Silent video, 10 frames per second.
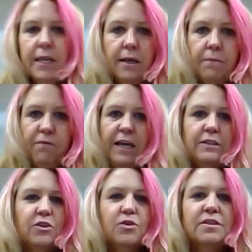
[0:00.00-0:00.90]
hip
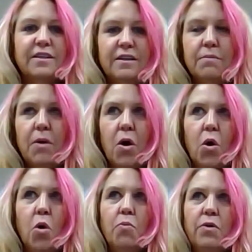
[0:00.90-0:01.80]
flexors. Send them
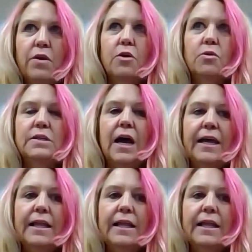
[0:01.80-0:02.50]
home with those high